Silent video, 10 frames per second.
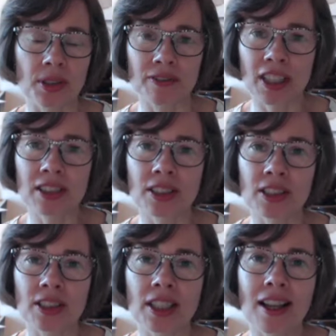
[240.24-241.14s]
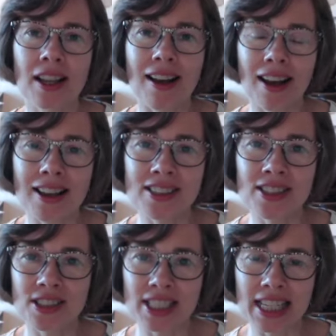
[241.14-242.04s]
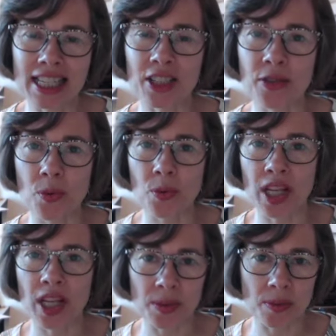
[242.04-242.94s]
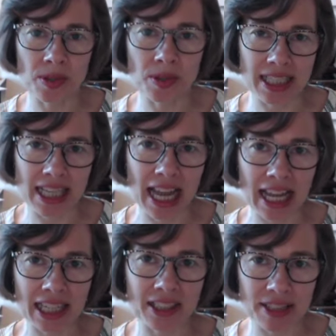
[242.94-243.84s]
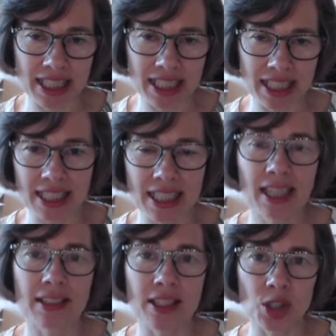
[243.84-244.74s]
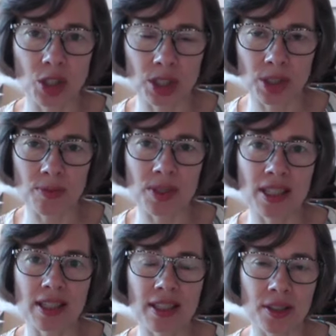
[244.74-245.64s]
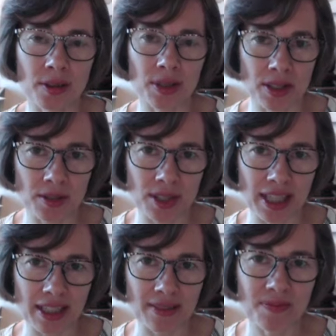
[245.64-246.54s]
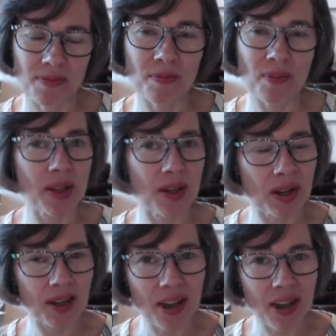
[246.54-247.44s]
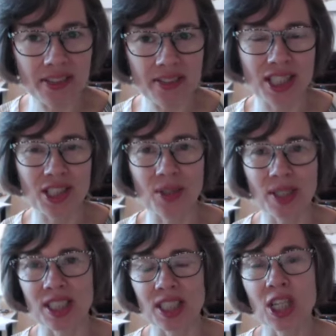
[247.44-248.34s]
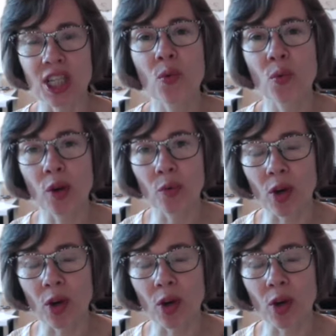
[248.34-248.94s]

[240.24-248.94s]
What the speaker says: funder understand with 100% accuracy the terms that you are using. But there are a lot of situations when